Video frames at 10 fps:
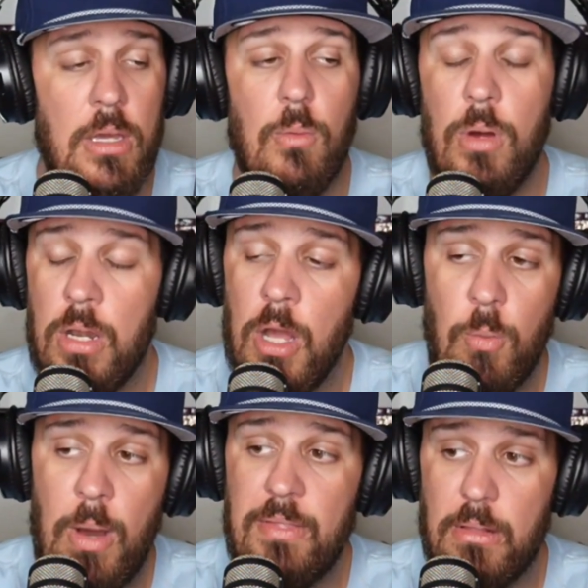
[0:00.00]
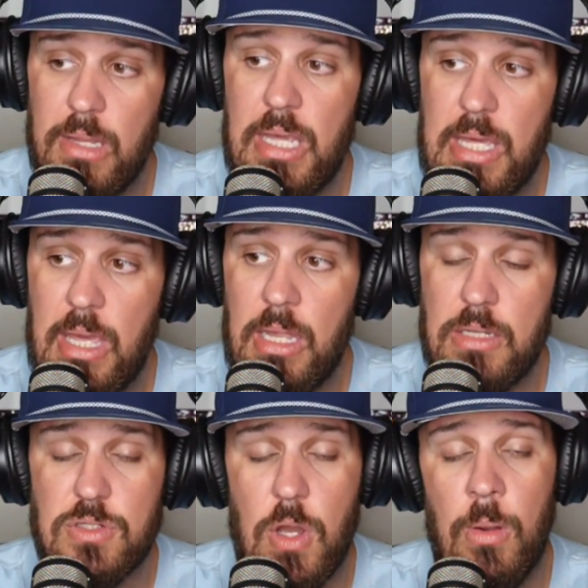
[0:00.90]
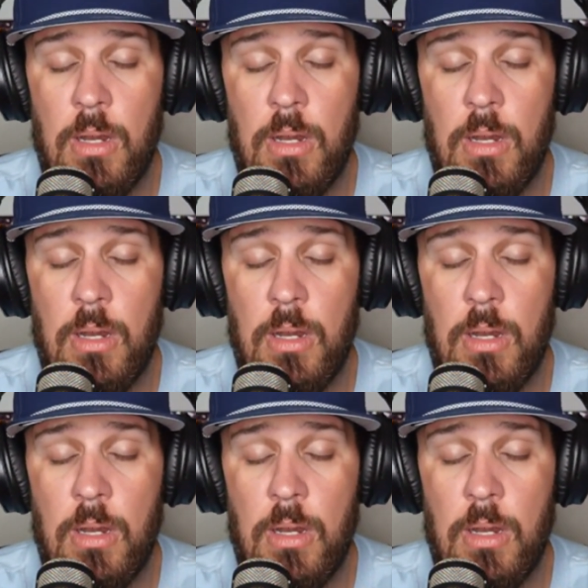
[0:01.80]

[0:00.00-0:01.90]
Want to know why the league kid is going